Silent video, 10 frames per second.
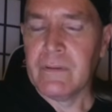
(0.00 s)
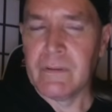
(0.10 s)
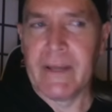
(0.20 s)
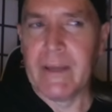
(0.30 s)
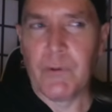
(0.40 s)

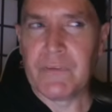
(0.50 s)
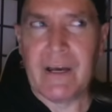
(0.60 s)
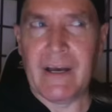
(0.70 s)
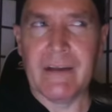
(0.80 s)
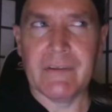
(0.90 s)
Like it was
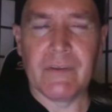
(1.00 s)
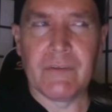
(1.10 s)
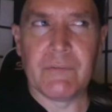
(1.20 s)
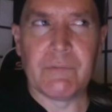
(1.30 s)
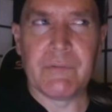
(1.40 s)
not
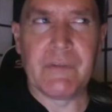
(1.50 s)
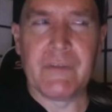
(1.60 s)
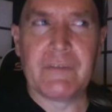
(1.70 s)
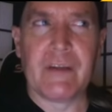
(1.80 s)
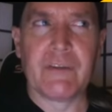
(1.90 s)
these
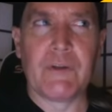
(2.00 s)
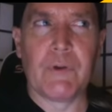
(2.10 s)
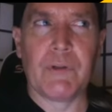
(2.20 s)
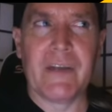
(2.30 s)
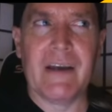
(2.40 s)
these guys like
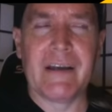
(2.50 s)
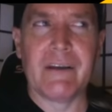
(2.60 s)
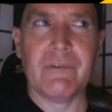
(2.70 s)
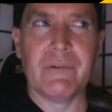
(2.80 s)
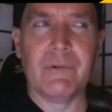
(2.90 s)

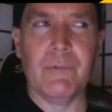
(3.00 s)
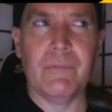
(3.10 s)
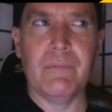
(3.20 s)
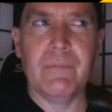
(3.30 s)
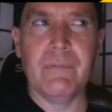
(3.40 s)
Goldhagen
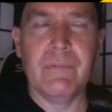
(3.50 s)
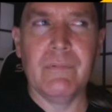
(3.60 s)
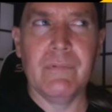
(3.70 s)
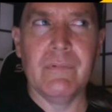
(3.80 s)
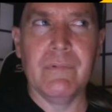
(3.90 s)
who
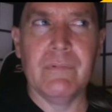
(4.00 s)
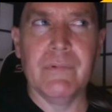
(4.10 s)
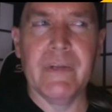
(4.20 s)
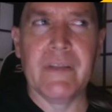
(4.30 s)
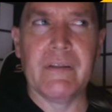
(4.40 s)

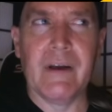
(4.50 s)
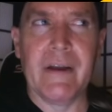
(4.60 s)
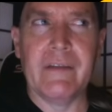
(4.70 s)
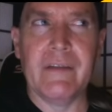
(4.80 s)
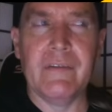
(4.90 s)
in the
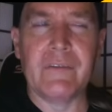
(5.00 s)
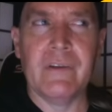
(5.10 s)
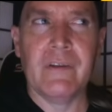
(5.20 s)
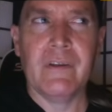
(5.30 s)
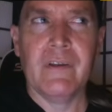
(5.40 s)
'90s
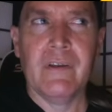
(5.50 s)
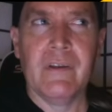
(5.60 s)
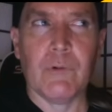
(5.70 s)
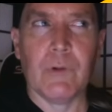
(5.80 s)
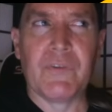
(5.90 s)

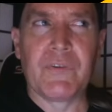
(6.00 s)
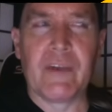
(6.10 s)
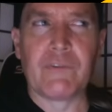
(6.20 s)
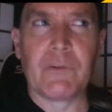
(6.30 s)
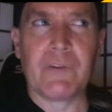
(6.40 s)
were
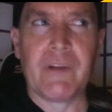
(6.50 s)
obsessed with